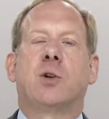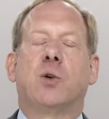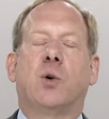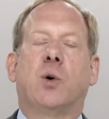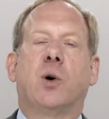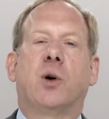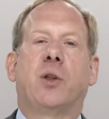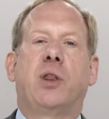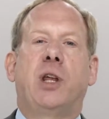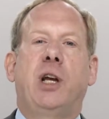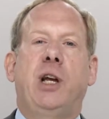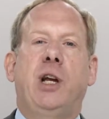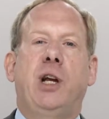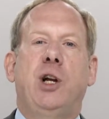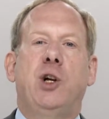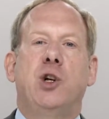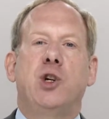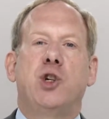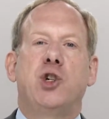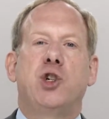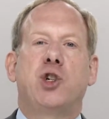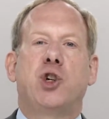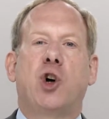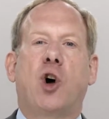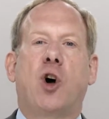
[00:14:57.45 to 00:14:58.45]
or the
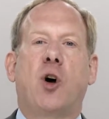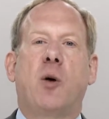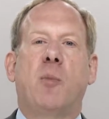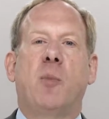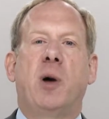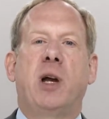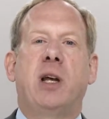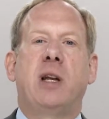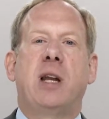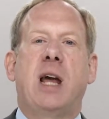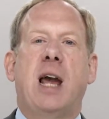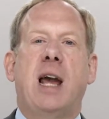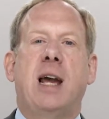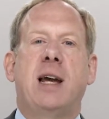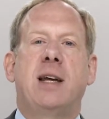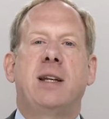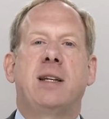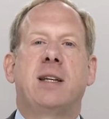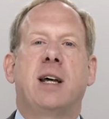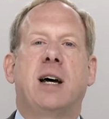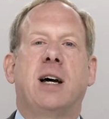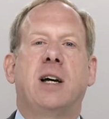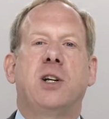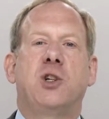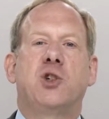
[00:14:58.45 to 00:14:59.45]
Sherman
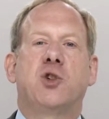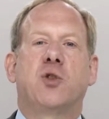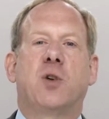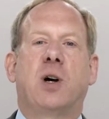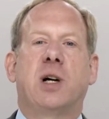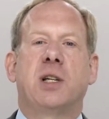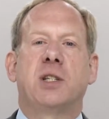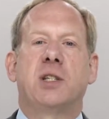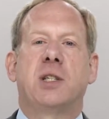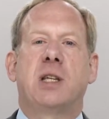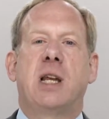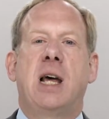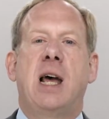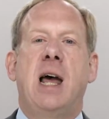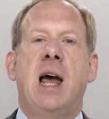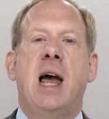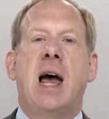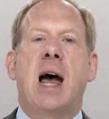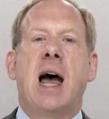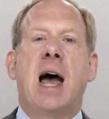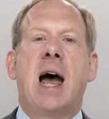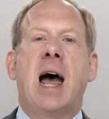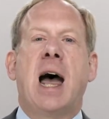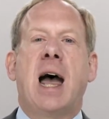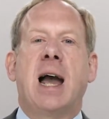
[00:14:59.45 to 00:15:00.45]
Antitrust
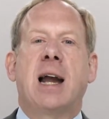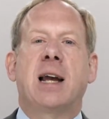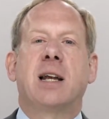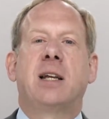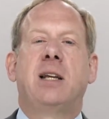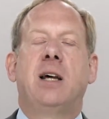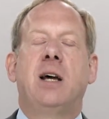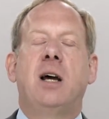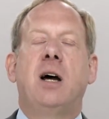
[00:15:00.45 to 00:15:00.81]
Act